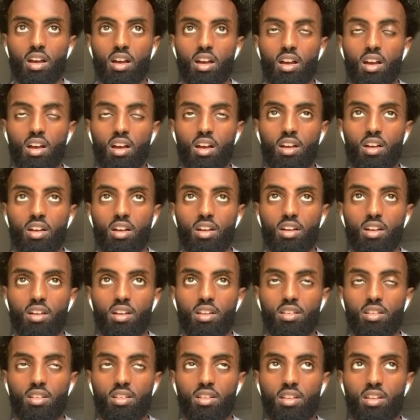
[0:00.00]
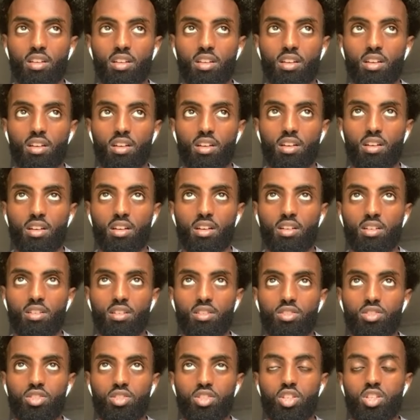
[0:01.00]
And
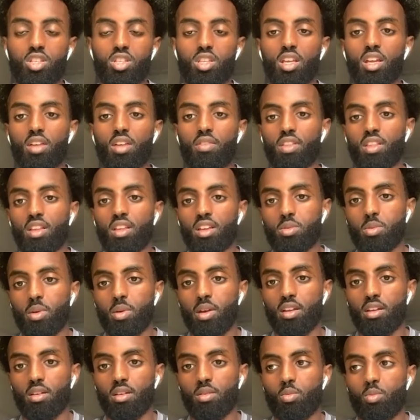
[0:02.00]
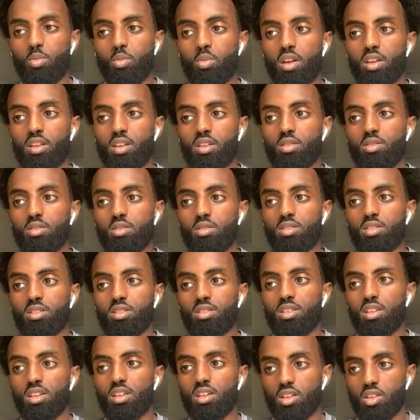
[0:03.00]
just think of it this way when you
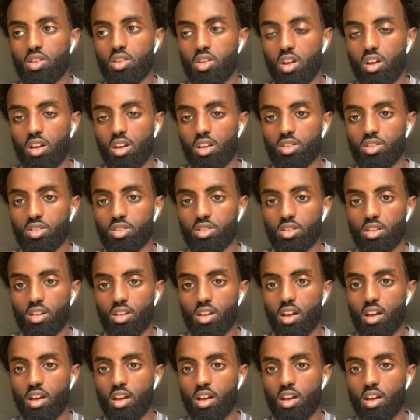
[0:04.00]
seek knowledge